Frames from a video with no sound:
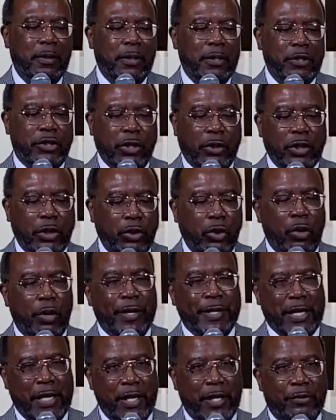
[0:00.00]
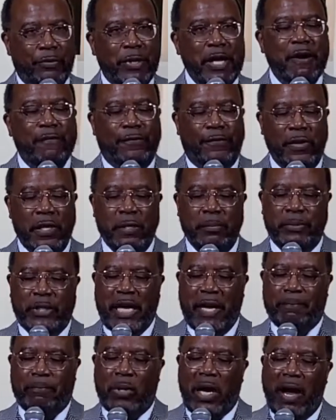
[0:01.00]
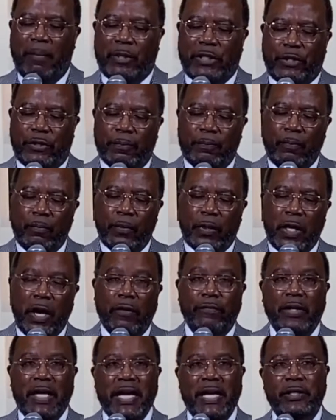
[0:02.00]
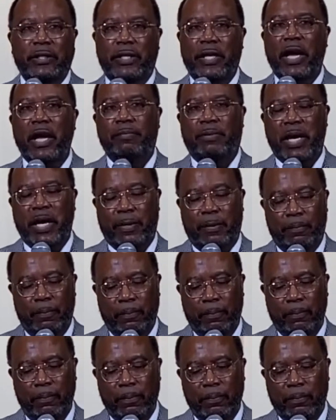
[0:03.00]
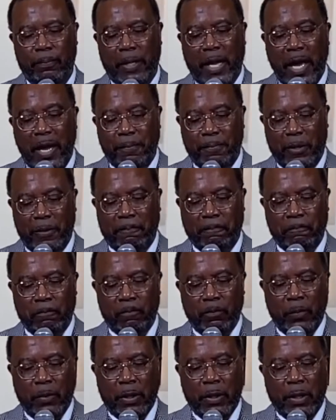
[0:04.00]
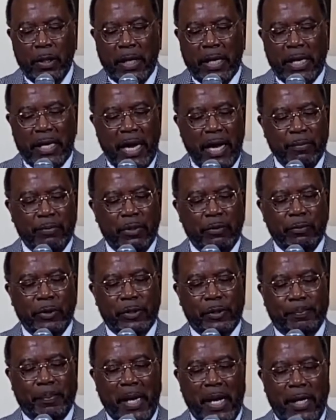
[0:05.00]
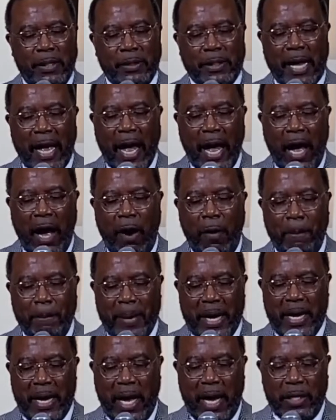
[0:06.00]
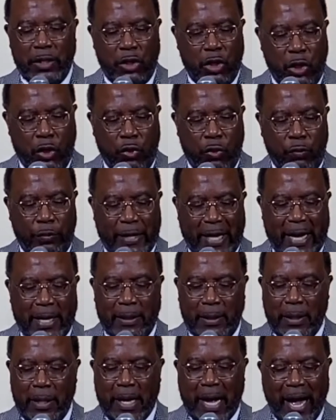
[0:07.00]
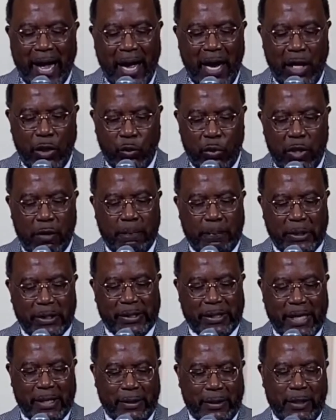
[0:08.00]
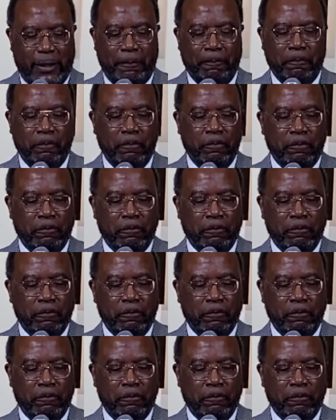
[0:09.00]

So the Lord here reaffirms that promise of land to Abraham. Abram. And Abram responds, How may I know that I will possess it?